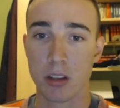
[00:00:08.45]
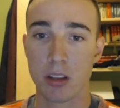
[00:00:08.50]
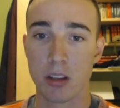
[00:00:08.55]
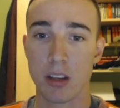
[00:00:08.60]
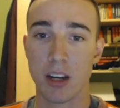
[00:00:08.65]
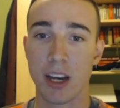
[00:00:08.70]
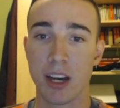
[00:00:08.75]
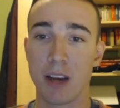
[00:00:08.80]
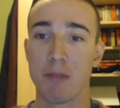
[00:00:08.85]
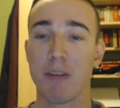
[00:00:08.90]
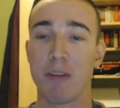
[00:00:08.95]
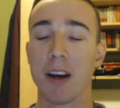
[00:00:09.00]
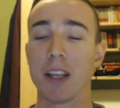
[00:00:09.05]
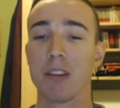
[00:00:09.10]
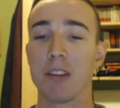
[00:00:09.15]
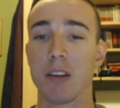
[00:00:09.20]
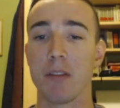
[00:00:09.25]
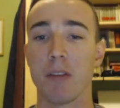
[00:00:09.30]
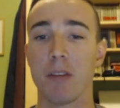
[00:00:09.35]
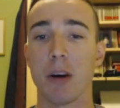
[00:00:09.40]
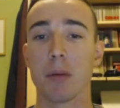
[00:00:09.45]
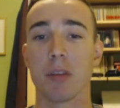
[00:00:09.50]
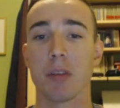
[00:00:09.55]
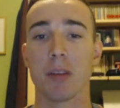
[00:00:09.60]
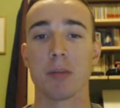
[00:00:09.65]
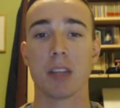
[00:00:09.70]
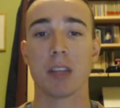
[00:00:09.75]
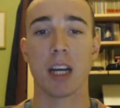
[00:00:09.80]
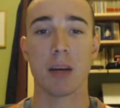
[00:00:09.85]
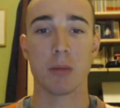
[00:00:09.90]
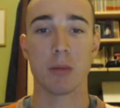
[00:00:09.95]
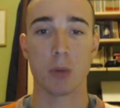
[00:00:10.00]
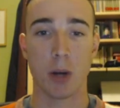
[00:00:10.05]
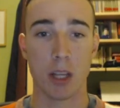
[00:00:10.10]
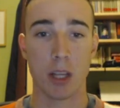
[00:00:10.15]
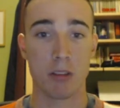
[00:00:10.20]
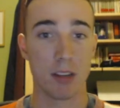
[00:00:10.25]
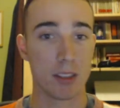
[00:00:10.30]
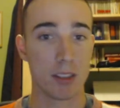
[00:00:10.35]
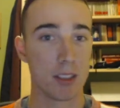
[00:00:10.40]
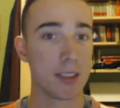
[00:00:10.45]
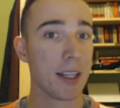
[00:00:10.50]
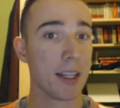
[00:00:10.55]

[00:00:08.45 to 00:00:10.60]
I finally found some time to analyze the